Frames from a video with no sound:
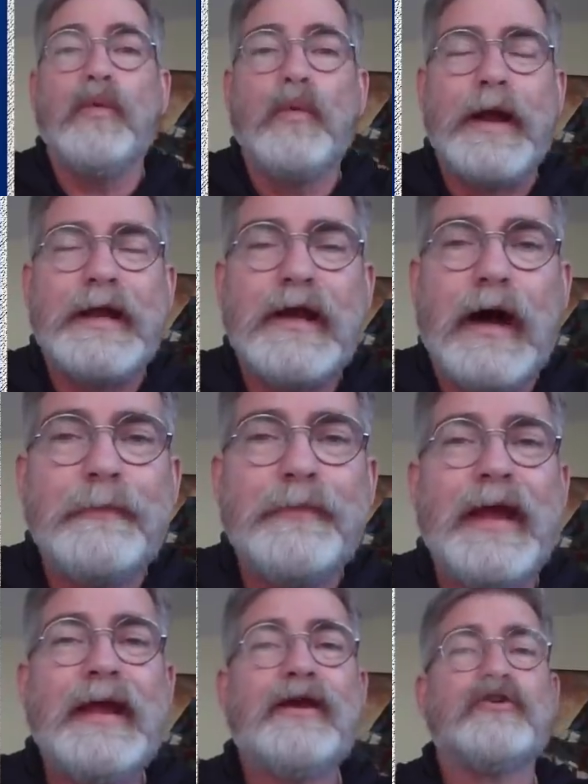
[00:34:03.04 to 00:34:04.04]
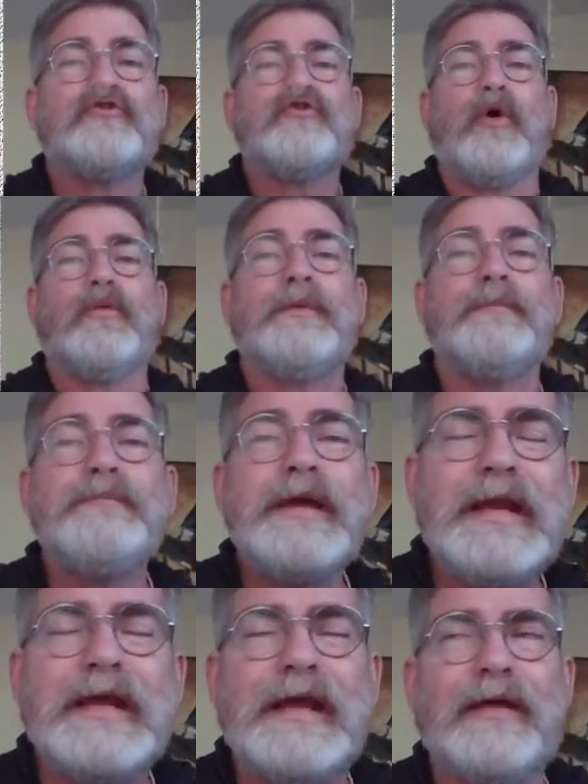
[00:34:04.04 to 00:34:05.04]
wake up. They control the
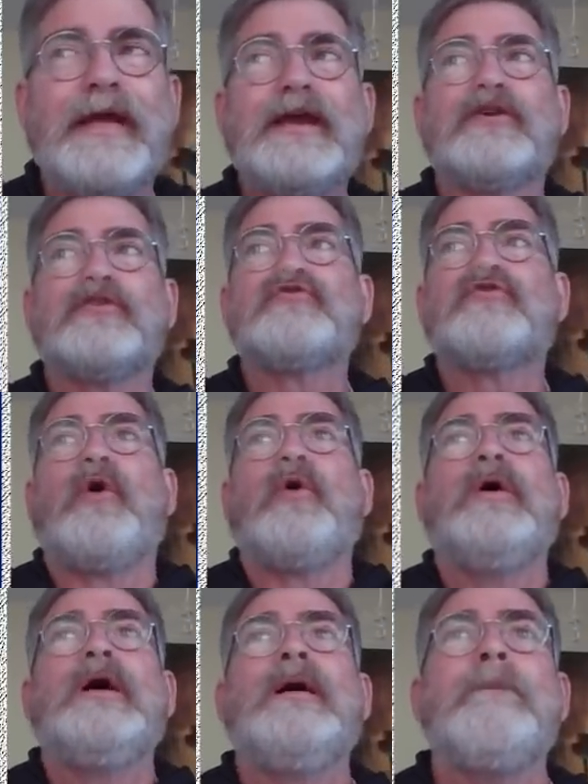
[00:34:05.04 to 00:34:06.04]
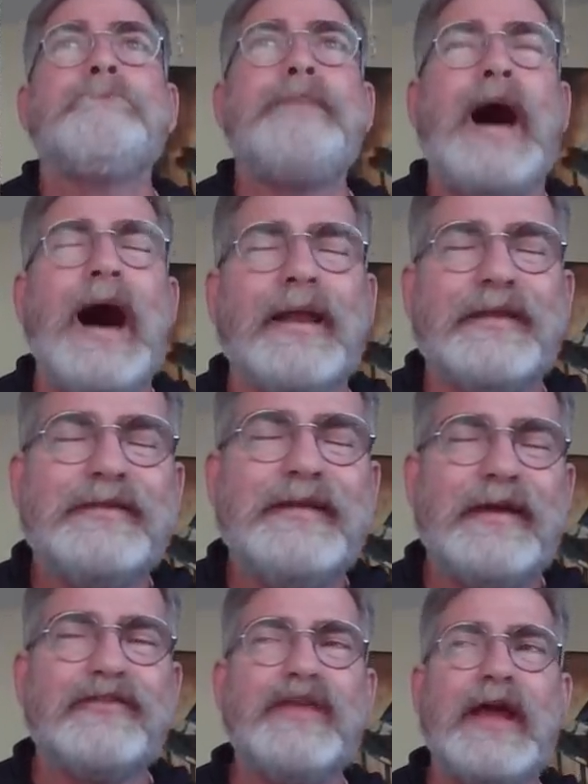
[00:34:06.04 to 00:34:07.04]
media, they control
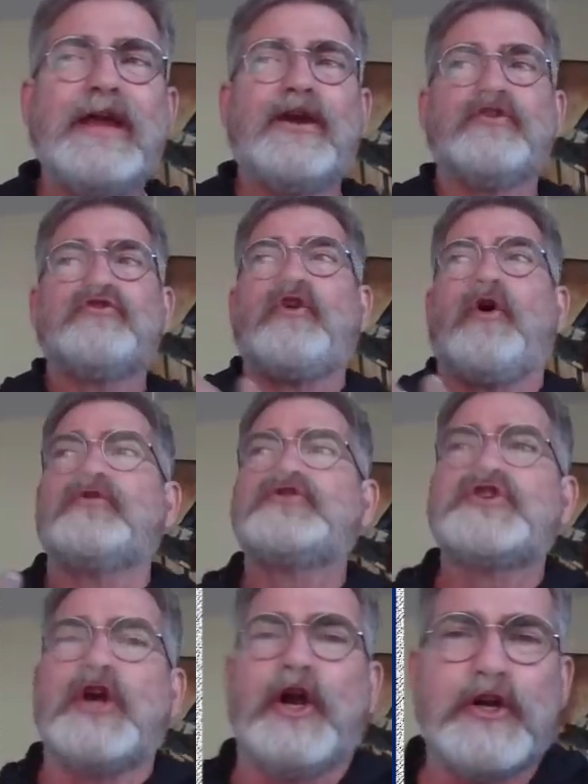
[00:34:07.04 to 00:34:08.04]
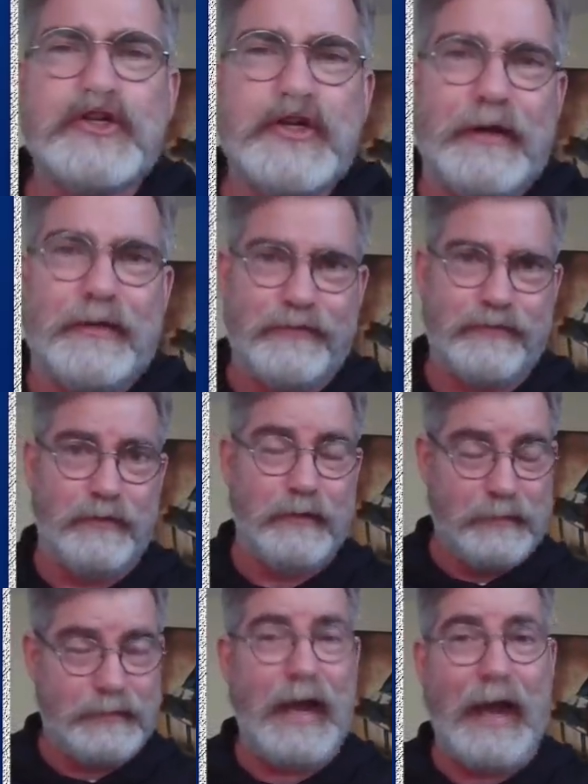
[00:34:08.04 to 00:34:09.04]
politics, they control churches.
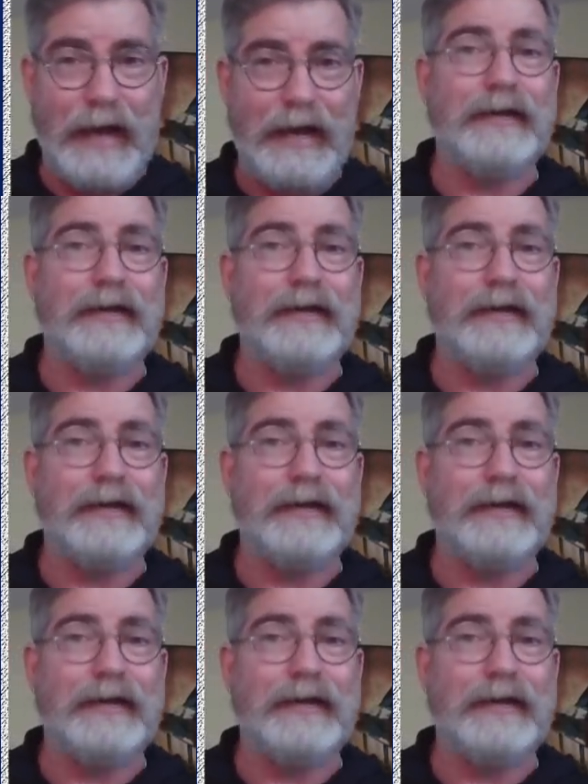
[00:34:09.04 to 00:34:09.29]
Yeah.